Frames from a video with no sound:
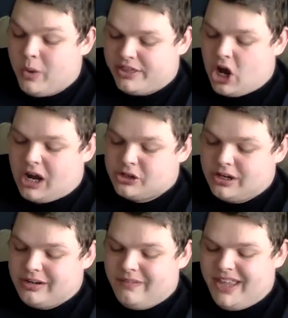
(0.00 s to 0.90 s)
caution.
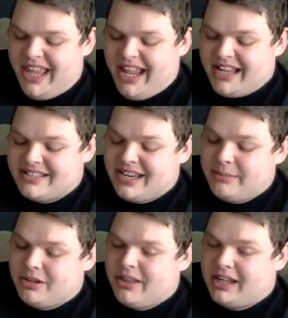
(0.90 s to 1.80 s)
It seemed a
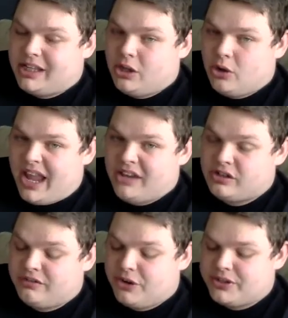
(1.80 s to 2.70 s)
likely location
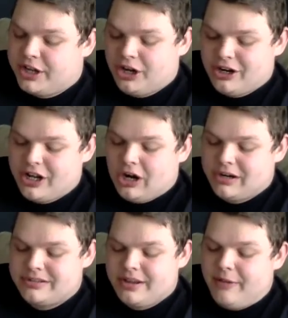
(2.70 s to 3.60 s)
for security
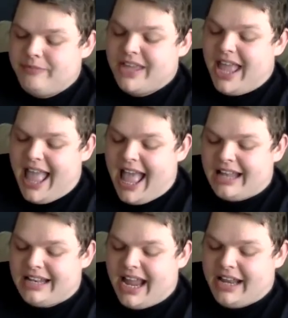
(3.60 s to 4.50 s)
guards. At
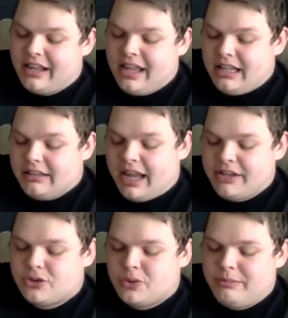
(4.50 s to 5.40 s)
night, light
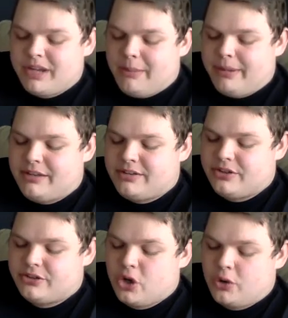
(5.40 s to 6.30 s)
streamed up into the
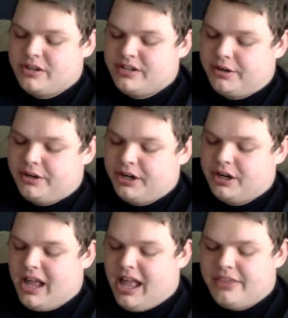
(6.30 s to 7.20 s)
stone interior.
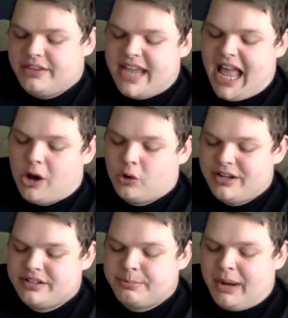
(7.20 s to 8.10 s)
The towering
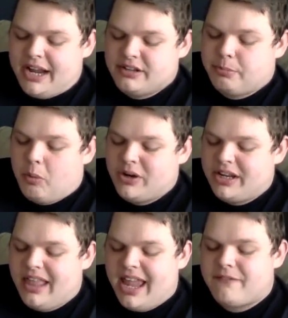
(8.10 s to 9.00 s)
spires pointed
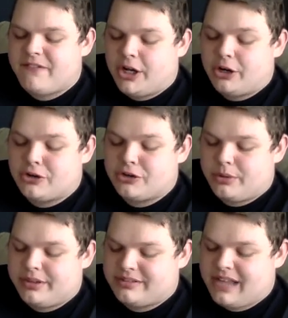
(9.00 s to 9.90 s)
like fingers toward
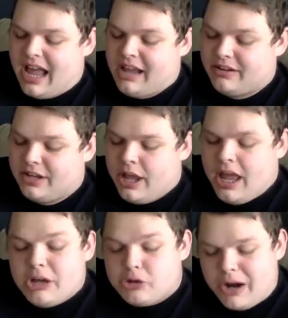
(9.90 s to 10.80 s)
the sky.
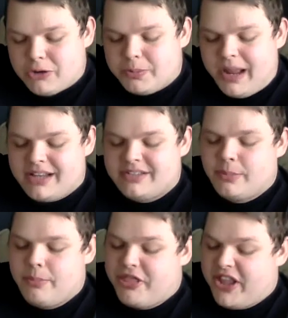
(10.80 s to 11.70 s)
Crouched behind some
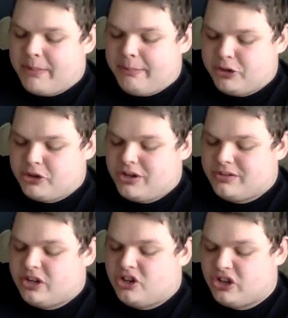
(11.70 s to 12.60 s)
thick bushes,
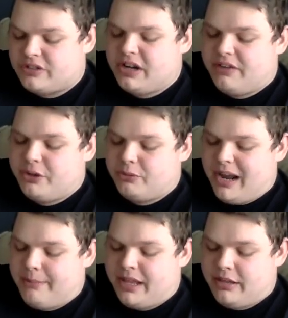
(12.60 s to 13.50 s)
just off the
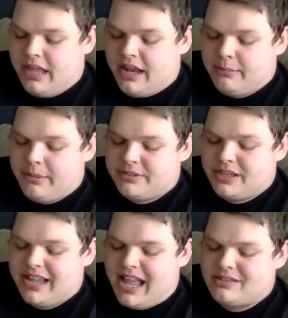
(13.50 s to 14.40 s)
ramp that led him up to the
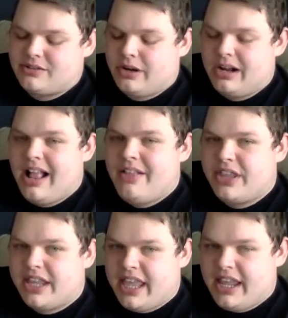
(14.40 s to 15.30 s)
castle, the
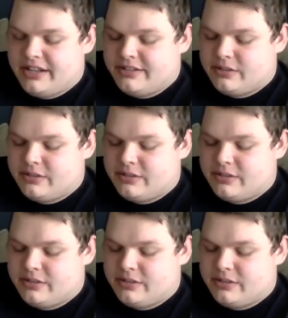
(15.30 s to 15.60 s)
kids